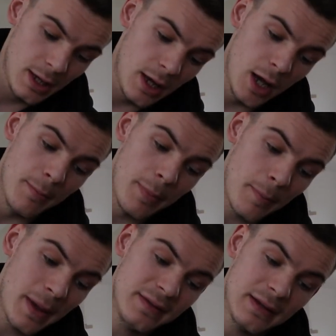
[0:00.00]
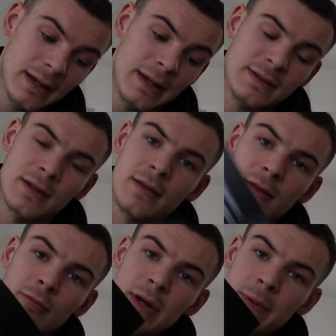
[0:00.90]
Um, but basically it's a
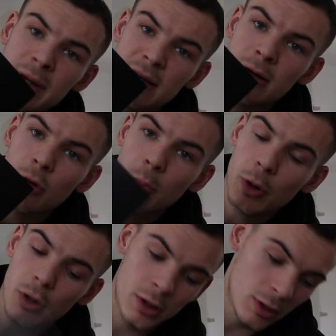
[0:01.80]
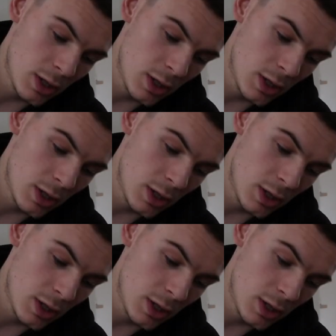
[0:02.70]
three week logbook,